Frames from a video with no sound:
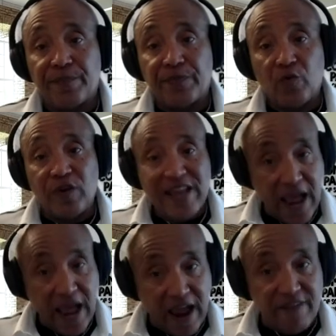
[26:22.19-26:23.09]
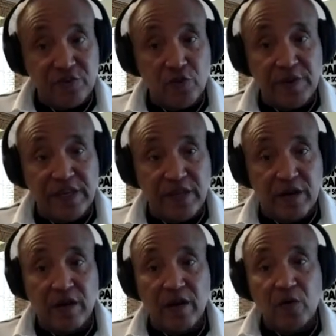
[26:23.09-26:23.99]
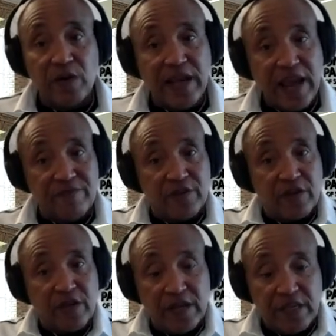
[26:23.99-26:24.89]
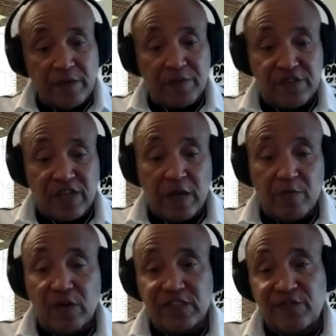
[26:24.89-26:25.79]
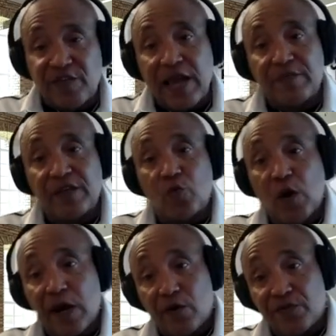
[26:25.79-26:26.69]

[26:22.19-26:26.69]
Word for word: We have to be here. We have to keep it stable because family wealth